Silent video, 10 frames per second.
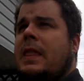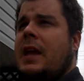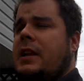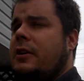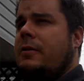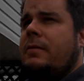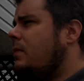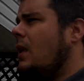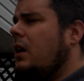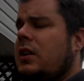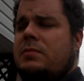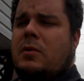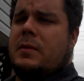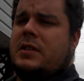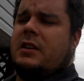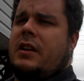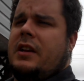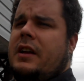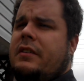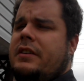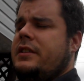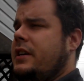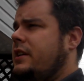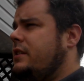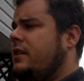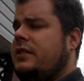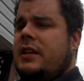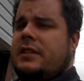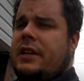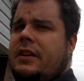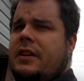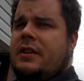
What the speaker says: Anywho, I'm going to smoke my cigarette and head her inside. Talk to you guys later.